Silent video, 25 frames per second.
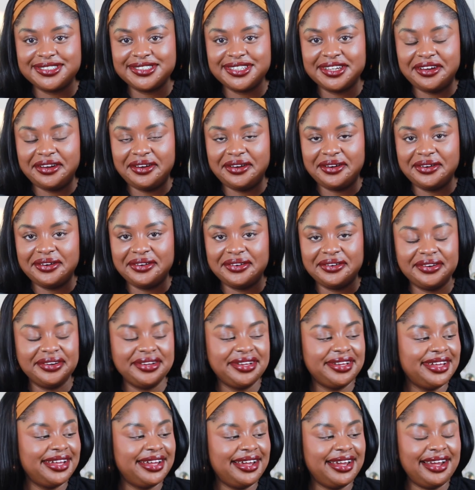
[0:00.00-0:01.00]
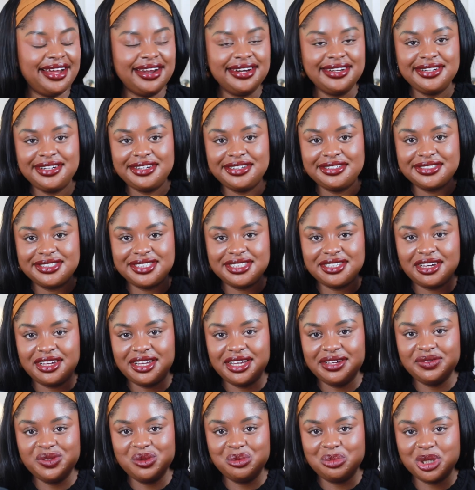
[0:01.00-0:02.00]
So I don't know, do y'all
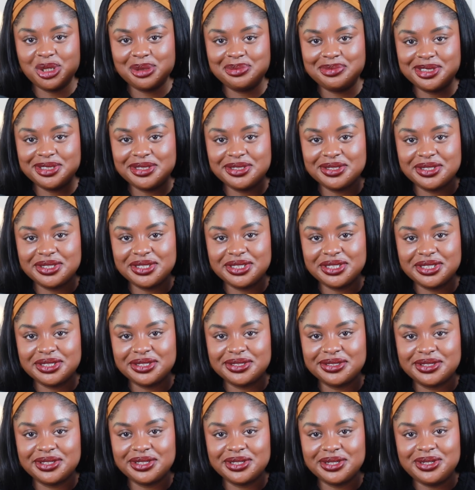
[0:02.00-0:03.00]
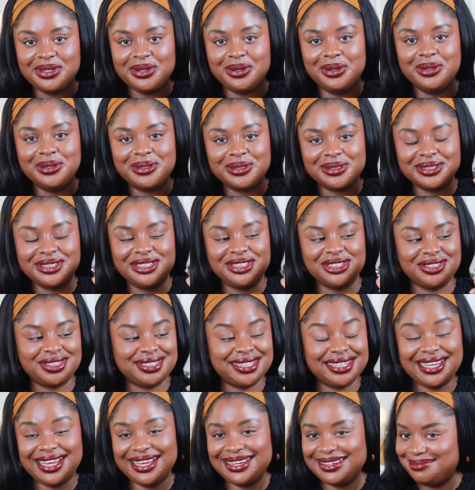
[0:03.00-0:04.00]
have the purple or the, the gold juice?
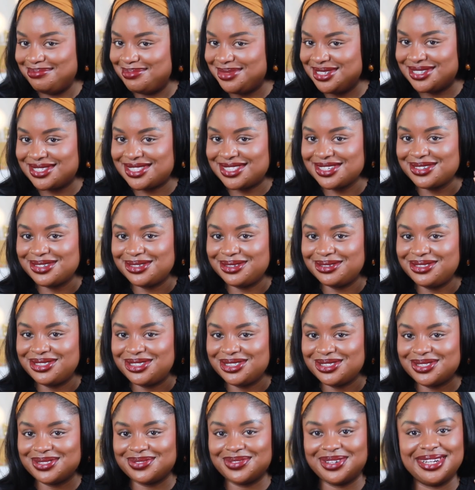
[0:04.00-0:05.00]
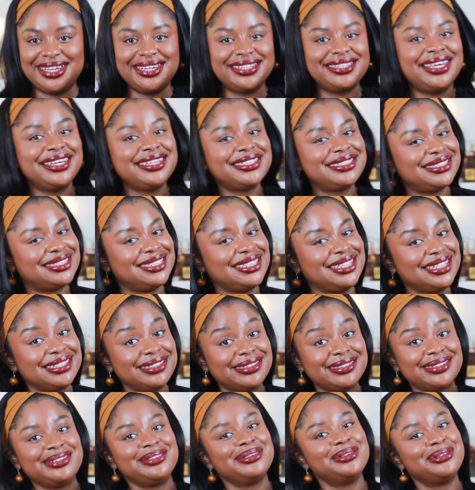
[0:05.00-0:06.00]
I kind of miss the gold juice one. I like seeing
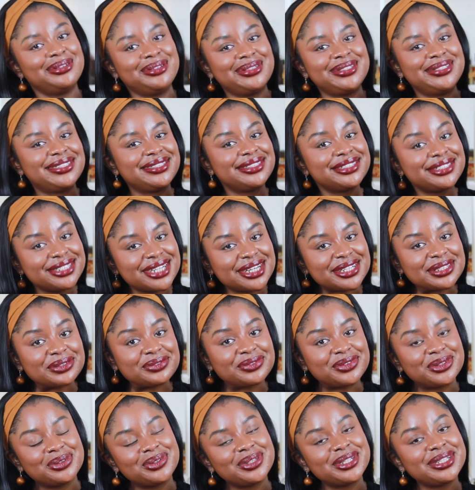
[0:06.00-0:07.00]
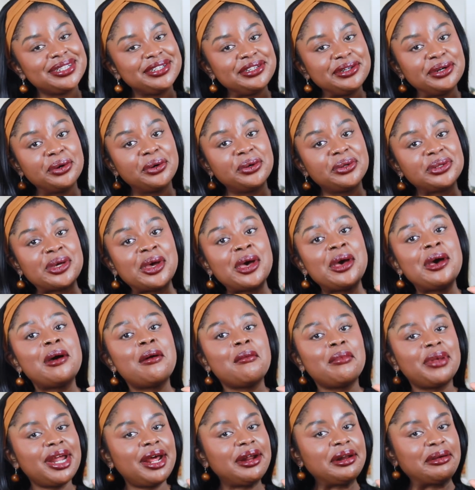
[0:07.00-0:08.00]
the gold in the Gentle Fluidity Gold,
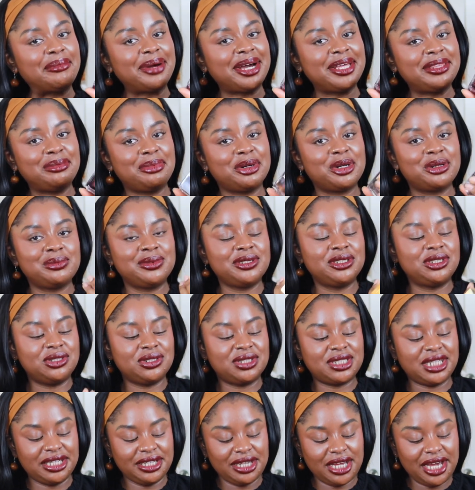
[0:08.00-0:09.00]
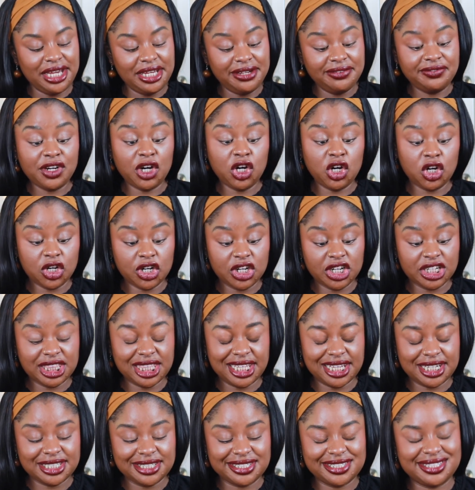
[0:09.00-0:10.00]
but I don't mind the purple juice. I, I've heard
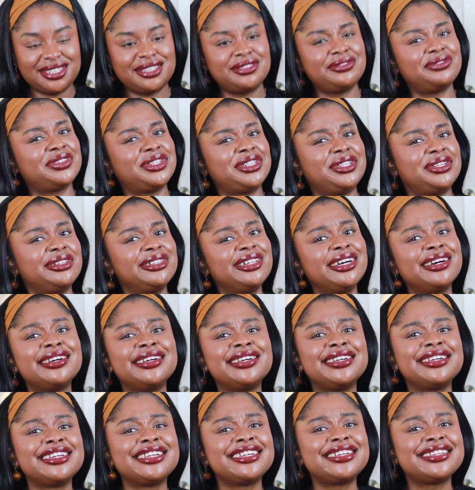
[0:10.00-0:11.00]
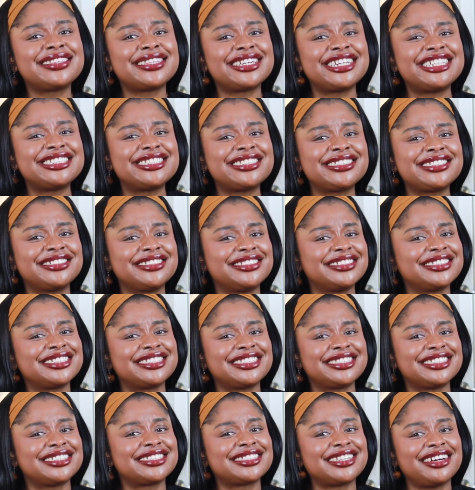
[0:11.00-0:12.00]
that it's the vanilla in it that turns
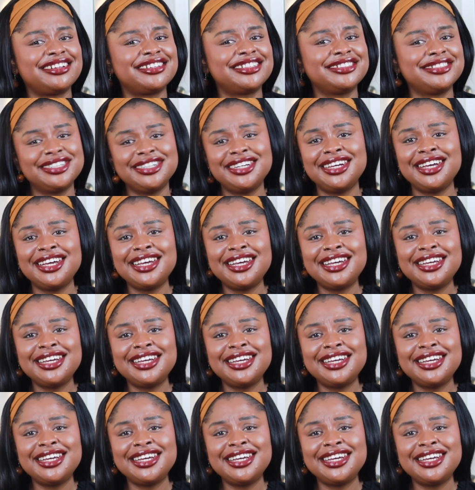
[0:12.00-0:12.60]
it this color.